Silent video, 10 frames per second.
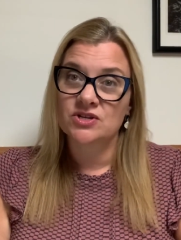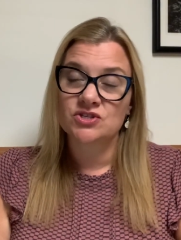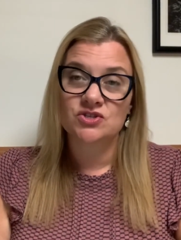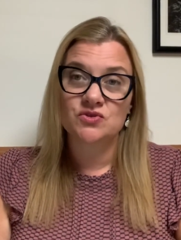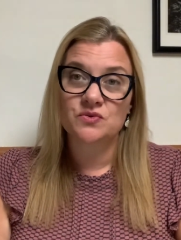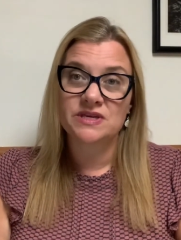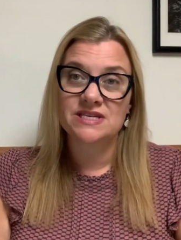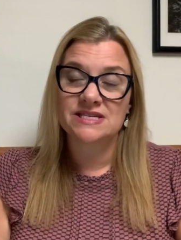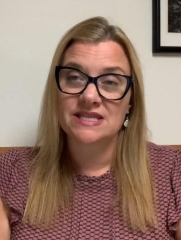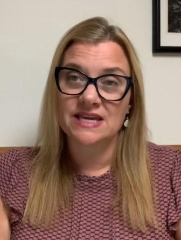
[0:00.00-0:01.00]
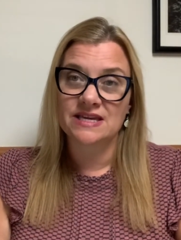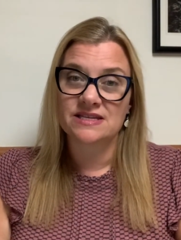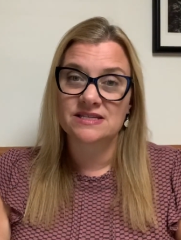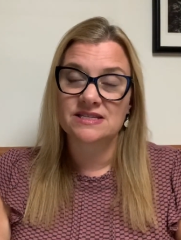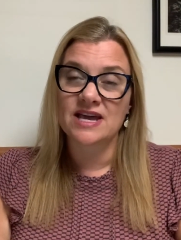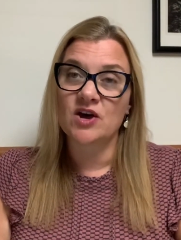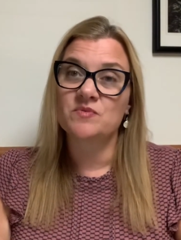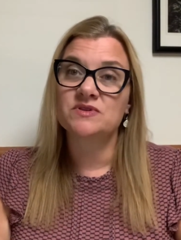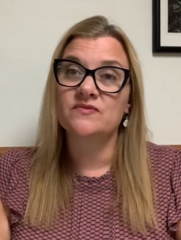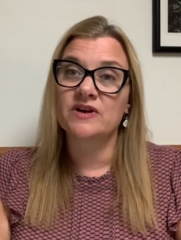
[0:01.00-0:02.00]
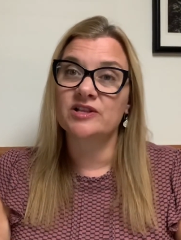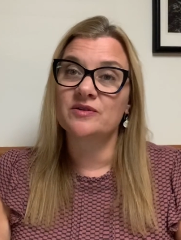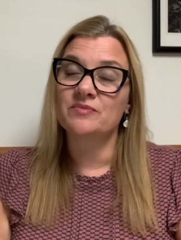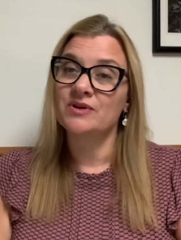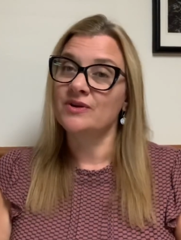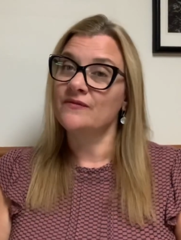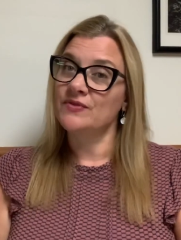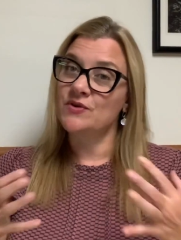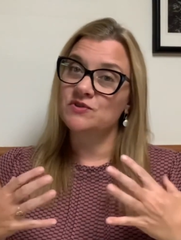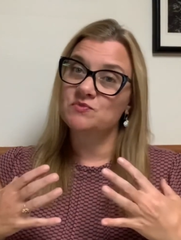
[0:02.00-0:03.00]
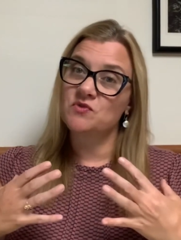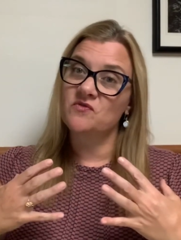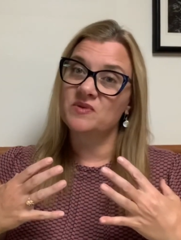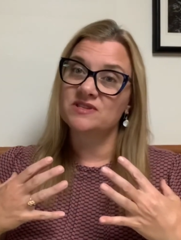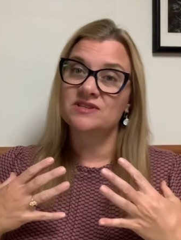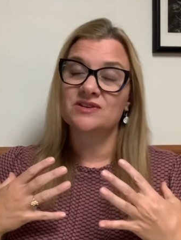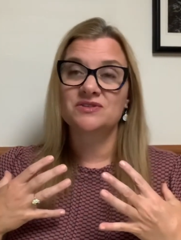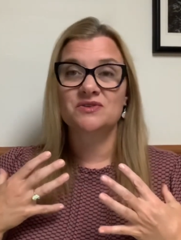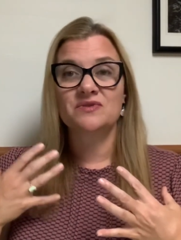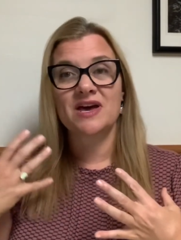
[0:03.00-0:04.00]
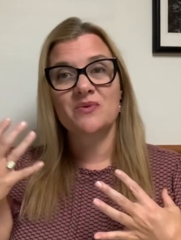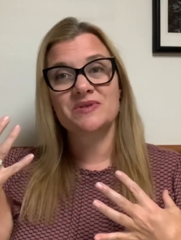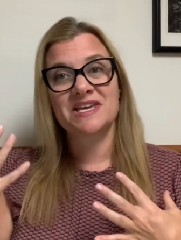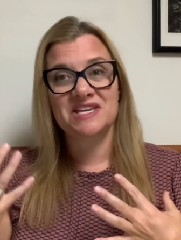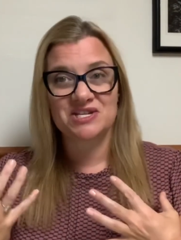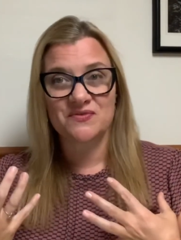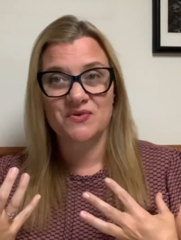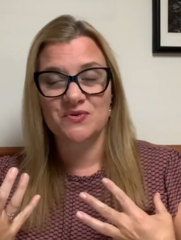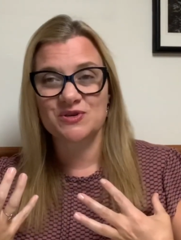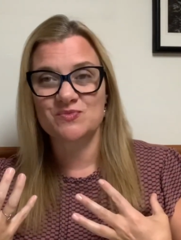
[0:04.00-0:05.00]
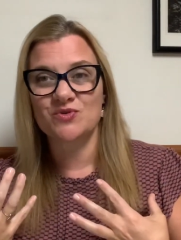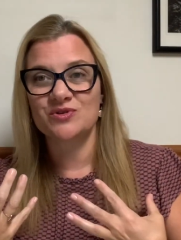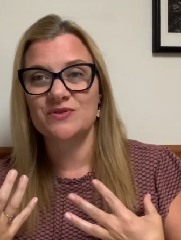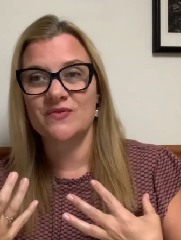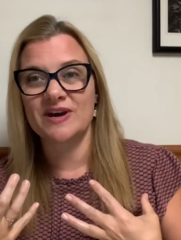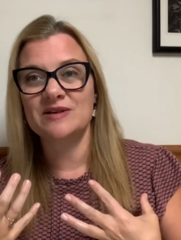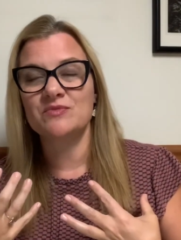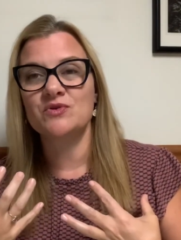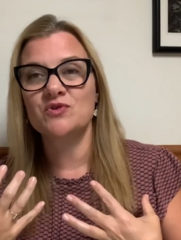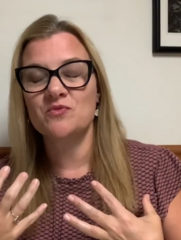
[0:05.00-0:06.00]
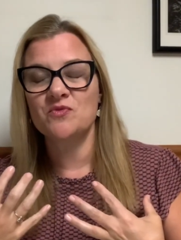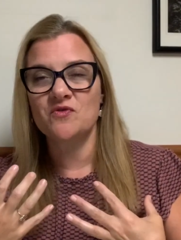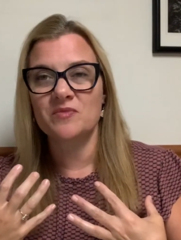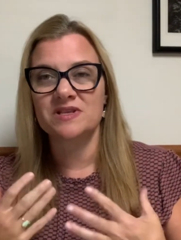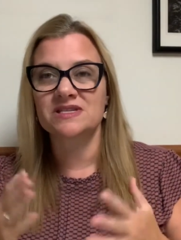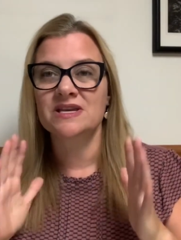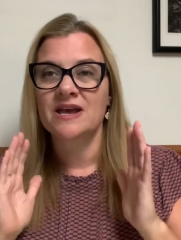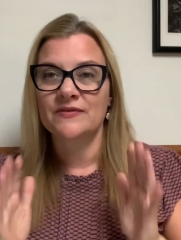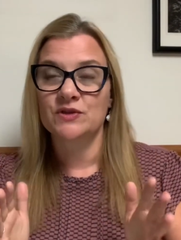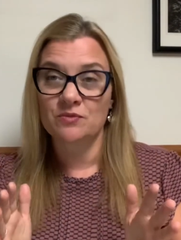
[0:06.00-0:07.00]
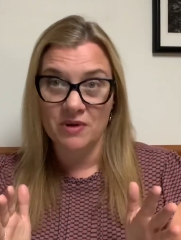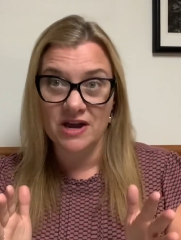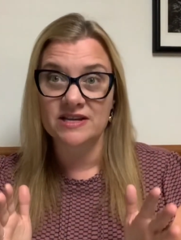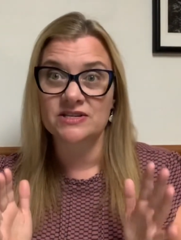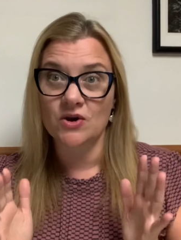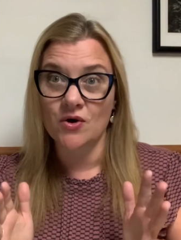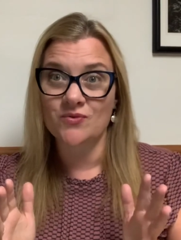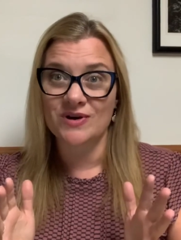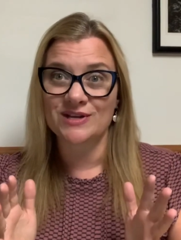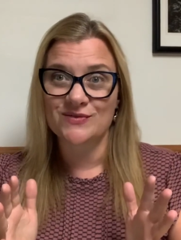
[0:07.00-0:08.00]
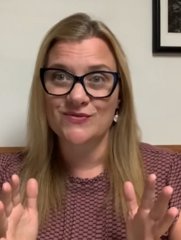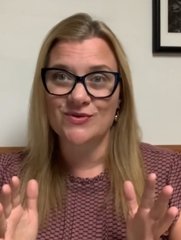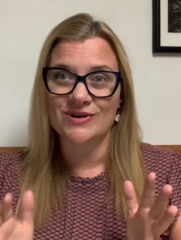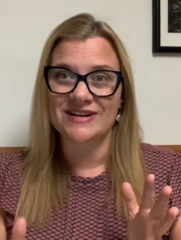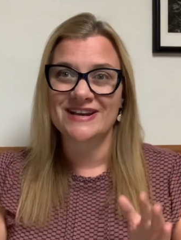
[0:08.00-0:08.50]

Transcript: to do these things to help develop those movements so that when they need to focus more on the fine motor movements, their body's all ready for it.